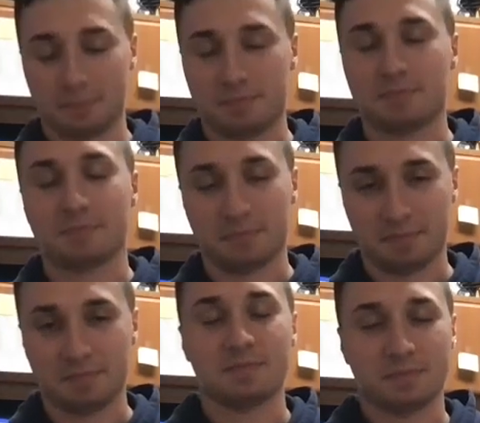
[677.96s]
And
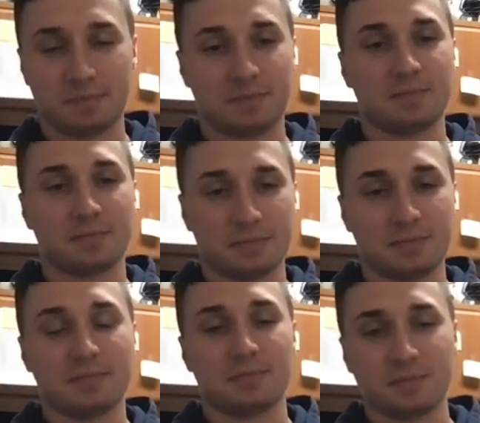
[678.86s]
so him
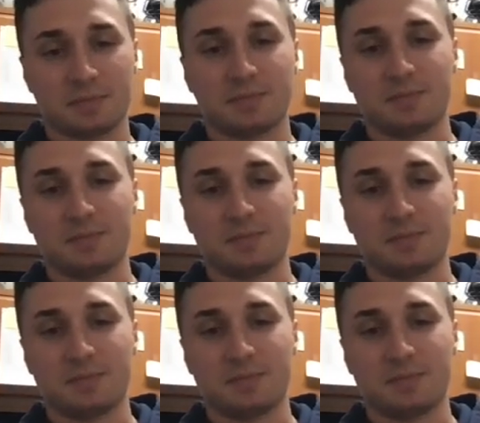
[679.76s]
coming out and